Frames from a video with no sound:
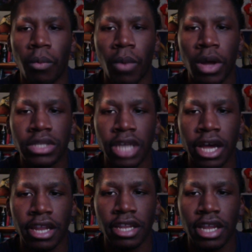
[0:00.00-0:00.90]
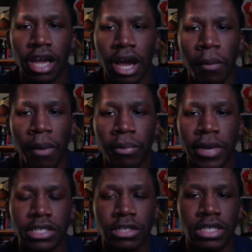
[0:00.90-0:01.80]
Well done. I'm
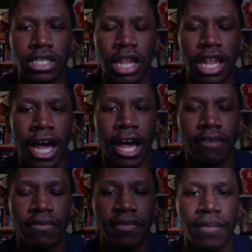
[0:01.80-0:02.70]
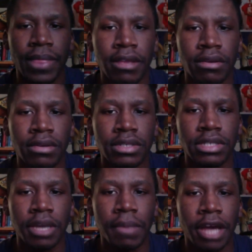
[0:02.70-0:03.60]
impressed you're still alive.
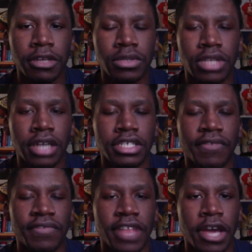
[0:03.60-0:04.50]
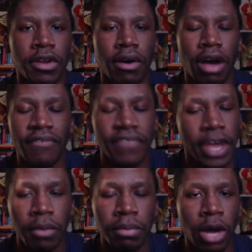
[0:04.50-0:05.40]
Somehow you dodged a, a
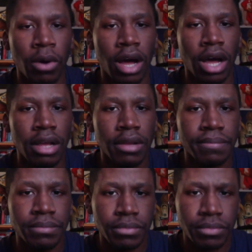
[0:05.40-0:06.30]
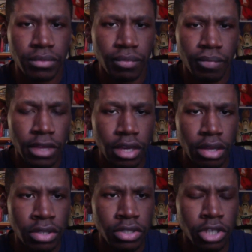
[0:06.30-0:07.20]
fatal blow, huh?
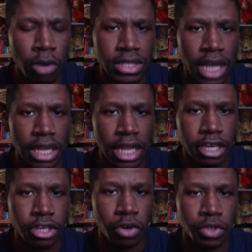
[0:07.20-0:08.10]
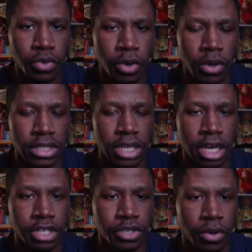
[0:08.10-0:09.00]
Don't die like Kyojuro and
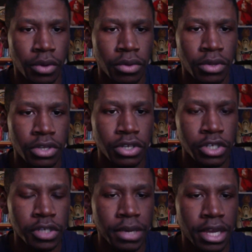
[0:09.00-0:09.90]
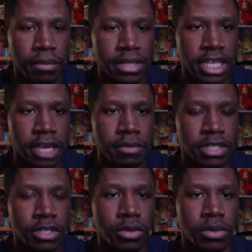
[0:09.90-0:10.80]
Tanjiro. You should become a
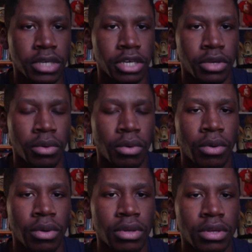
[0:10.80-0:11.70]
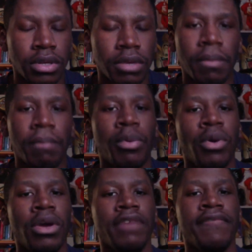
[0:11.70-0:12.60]
demon too, Giyu.
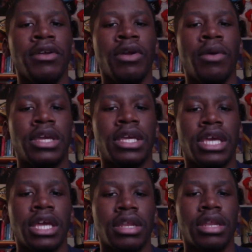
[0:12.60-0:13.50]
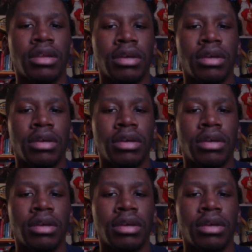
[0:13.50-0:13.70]
Boy, if you don't get...